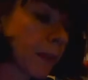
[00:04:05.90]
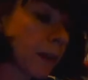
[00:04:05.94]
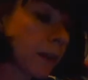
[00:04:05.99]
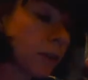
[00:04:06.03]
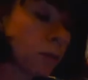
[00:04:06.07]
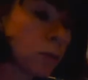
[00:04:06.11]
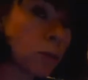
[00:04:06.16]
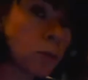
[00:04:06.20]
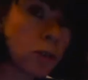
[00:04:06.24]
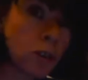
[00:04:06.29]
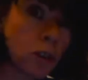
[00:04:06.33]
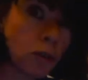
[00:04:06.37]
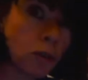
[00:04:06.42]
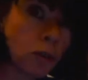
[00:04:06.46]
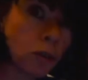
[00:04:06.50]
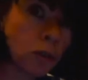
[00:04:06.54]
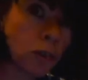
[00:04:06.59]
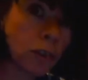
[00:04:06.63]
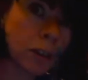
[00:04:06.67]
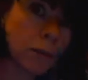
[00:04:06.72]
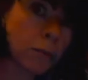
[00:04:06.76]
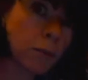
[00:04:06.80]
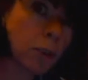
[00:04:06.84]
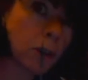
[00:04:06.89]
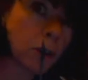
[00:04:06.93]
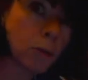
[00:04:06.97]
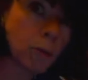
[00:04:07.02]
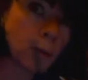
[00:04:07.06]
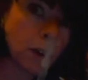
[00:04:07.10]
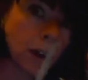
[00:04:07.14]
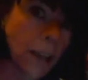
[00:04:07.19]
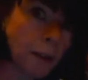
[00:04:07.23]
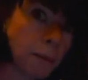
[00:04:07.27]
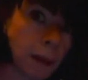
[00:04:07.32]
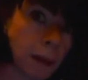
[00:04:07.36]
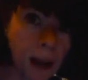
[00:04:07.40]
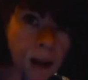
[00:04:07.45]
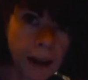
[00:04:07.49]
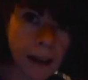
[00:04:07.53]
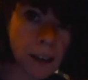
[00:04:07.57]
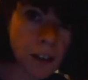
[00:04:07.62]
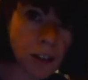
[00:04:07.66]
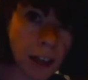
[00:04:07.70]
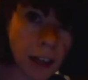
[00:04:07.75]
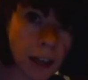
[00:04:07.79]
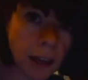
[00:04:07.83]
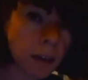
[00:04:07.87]
It's also good sometimes when you have
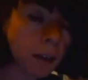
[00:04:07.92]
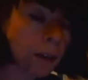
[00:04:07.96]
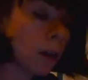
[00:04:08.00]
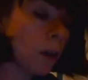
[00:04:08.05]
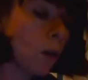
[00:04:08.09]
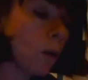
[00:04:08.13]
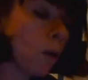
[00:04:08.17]
packaging